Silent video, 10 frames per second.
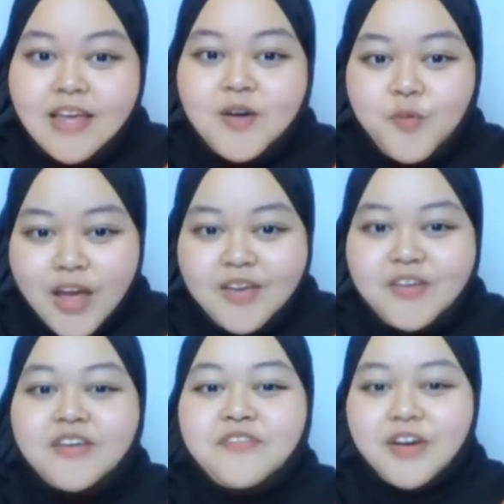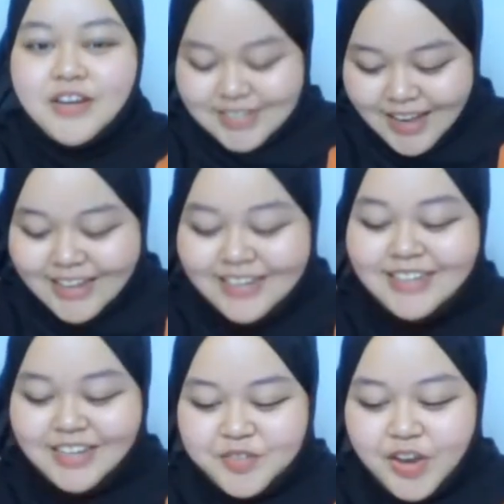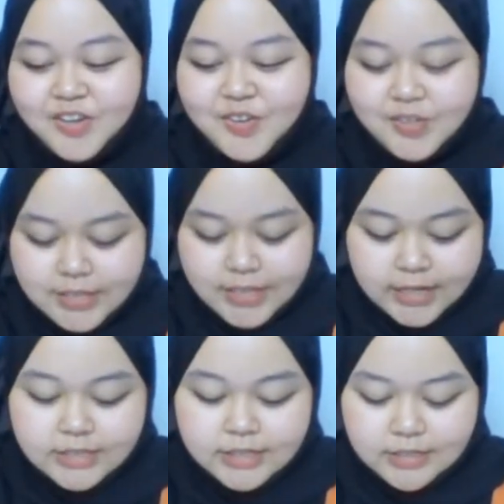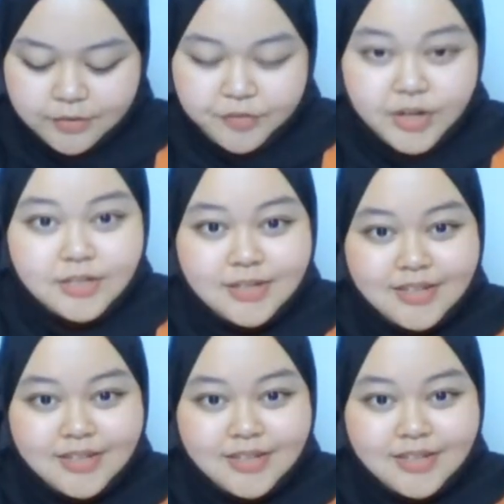Why, Farisha? Why do you think it's different?